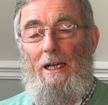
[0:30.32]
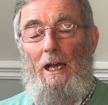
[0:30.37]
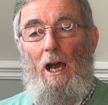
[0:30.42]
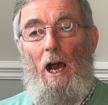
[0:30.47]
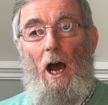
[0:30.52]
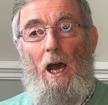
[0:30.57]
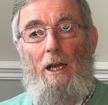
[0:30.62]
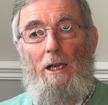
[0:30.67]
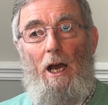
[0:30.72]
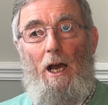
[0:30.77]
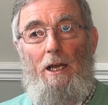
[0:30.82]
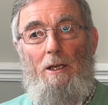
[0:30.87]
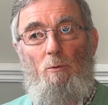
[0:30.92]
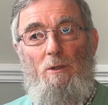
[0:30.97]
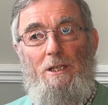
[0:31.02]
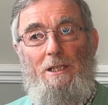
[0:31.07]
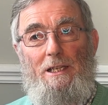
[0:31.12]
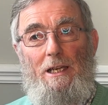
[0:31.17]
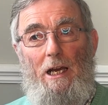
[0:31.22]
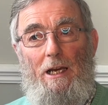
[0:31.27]
I
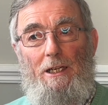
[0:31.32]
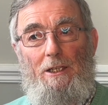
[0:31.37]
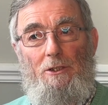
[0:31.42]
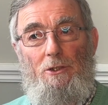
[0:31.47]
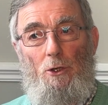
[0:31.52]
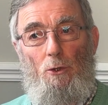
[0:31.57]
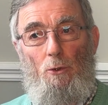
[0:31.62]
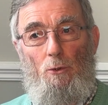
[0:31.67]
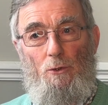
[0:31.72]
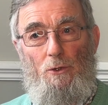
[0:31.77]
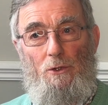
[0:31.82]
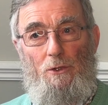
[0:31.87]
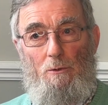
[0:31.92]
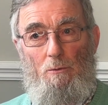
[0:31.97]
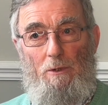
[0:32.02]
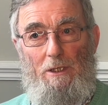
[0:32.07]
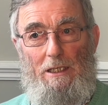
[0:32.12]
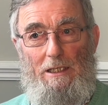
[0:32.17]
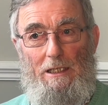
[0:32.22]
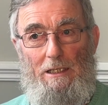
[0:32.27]
was diagnosed
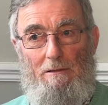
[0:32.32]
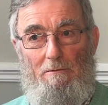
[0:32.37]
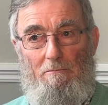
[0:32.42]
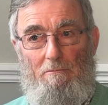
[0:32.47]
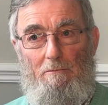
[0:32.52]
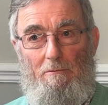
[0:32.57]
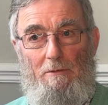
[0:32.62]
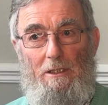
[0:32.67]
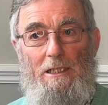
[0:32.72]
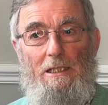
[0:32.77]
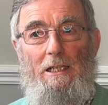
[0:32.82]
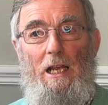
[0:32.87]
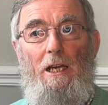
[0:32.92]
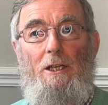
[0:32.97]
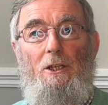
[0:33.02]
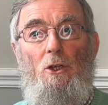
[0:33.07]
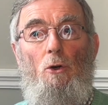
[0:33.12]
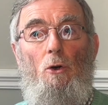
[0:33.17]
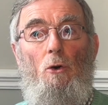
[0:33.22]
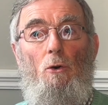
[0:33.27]
with
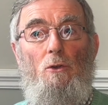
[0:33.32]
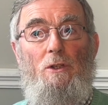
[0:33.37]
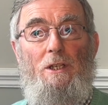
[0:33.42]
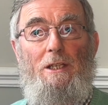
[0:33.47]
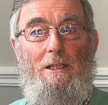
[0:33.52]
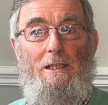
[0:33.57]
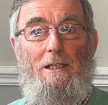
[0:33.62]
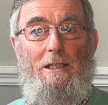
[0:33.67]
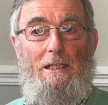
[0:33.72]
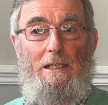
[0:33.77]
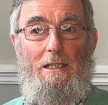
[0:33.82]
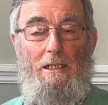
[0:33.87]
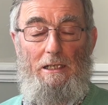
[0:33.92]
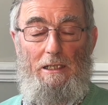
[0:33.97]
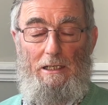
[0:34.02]
psychosis